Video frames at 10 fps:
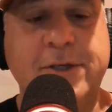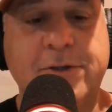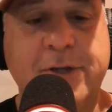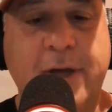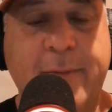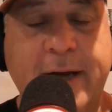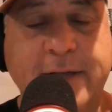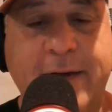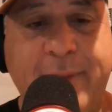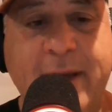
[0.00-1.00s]
is interesting about
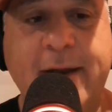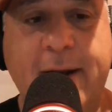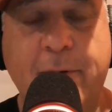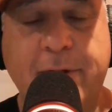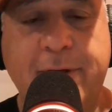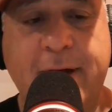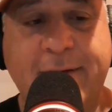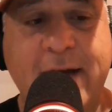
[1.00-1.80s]
it is I've been there with you.